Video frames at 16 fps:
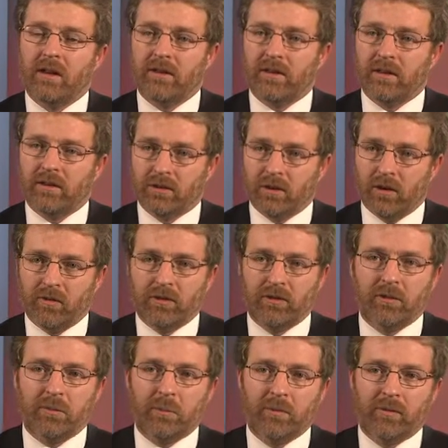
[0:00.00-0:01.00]
the
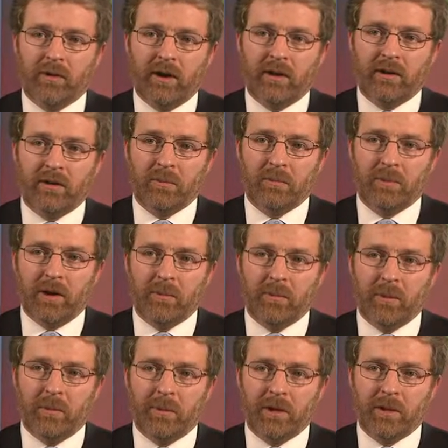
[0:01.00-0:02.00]
services provided by
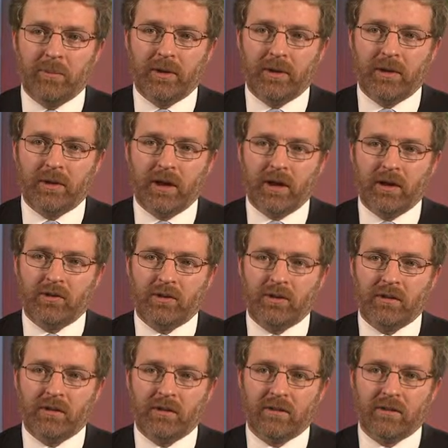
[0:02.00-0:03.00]
mobile
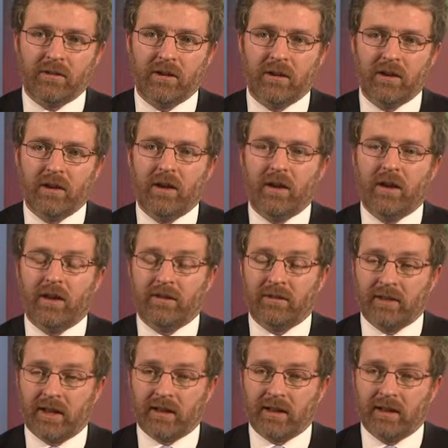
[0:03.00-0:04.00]
communications,
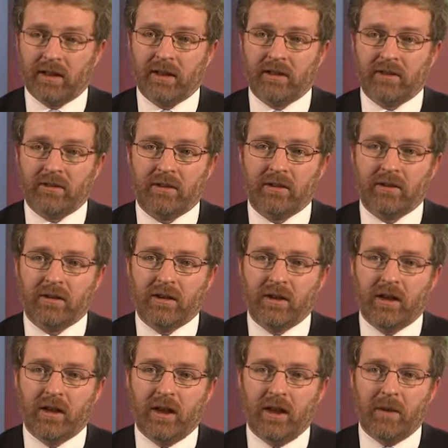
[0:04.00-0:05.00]
satellite,
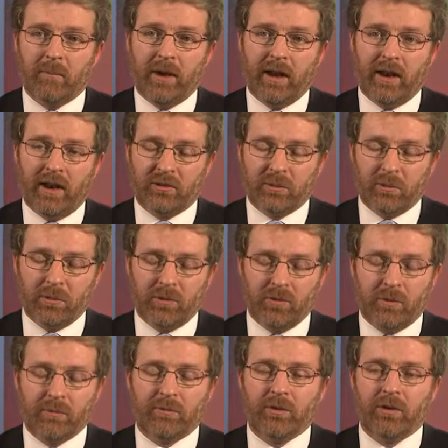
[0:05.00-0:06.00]
and as we move
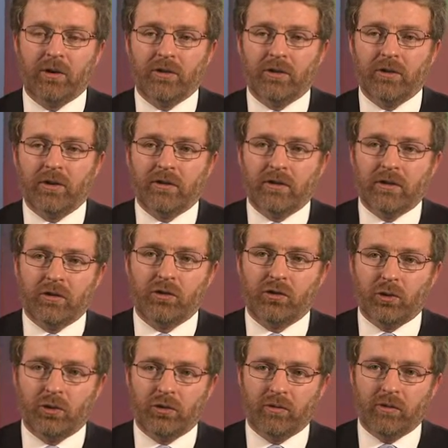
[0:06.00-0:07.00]
up further into
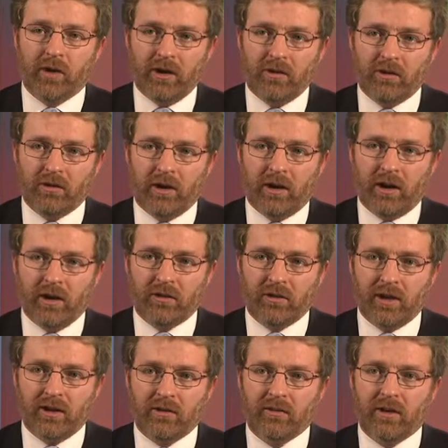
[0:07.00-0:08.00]
shorter range and higher
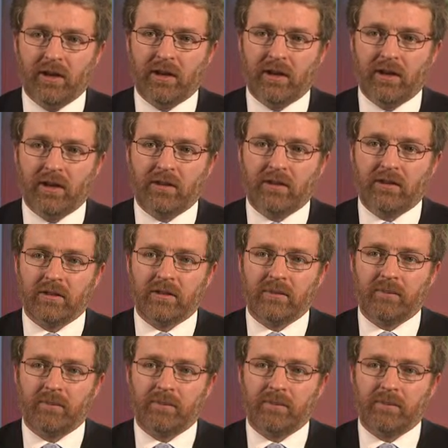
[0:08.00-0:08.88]
data rate links.